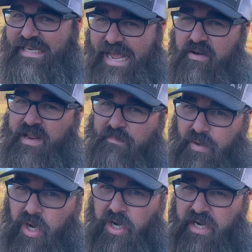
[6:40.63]
down a
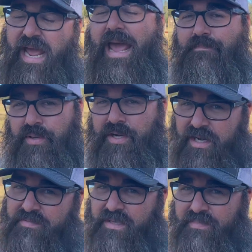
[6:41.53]
barn and put it
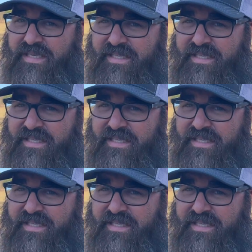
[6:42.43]
up someplace